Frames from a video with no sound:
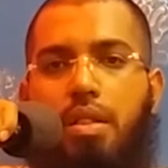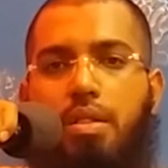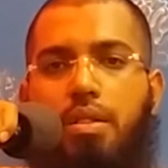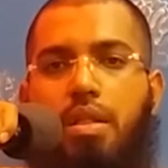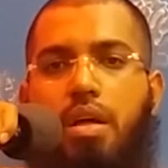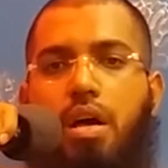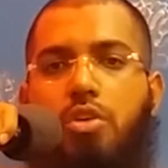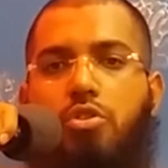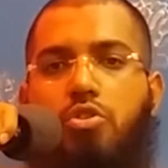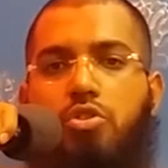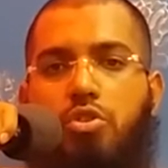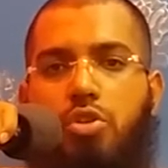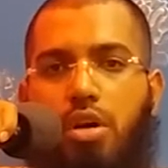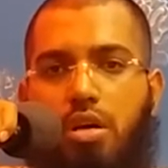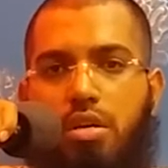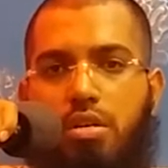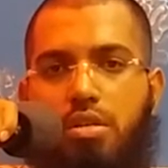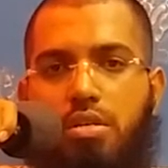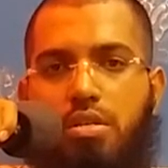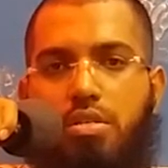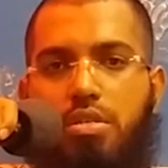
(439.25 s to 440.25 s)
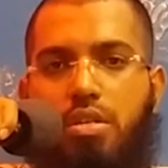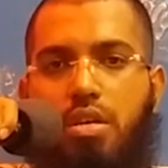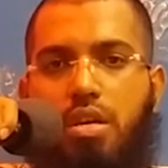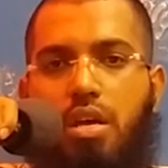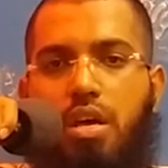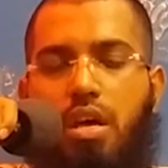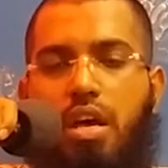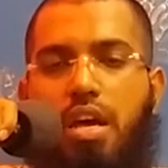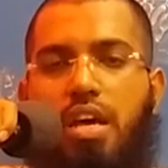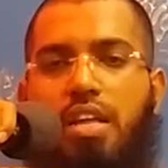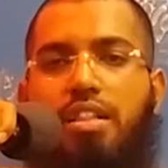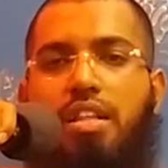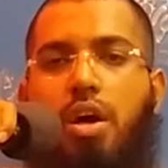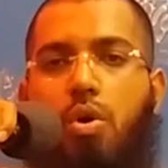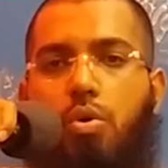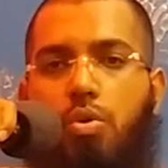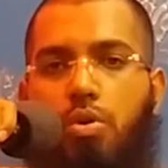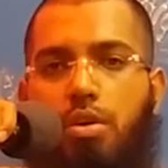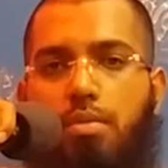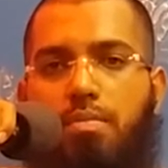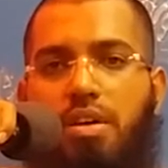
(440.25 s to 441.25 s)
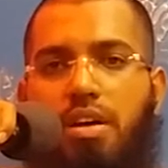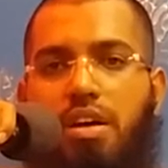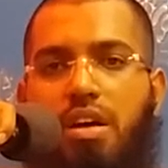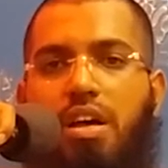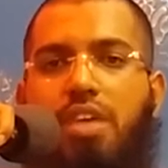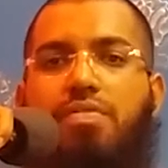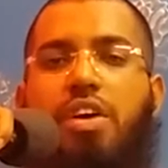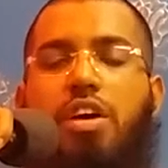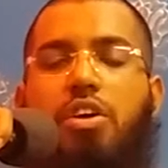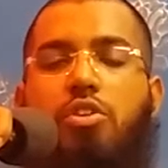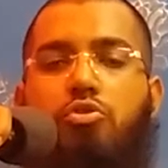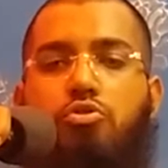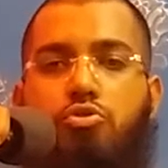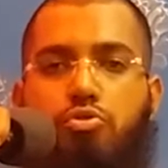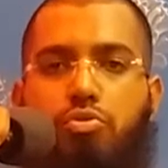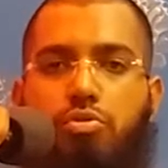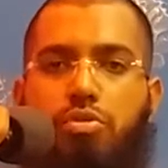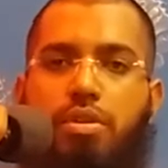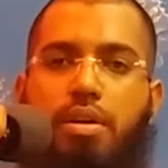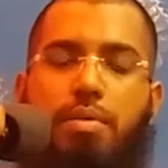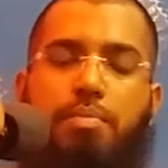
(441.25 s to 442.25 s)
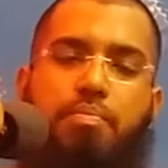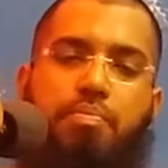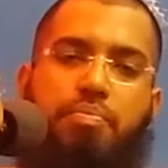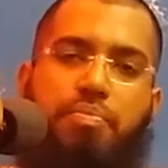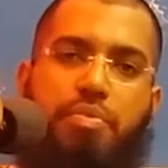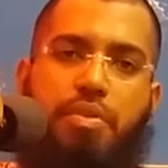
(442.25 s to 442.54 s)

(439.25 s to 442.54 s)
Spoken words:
the scholars and the ulama of Ahlul Sunnah.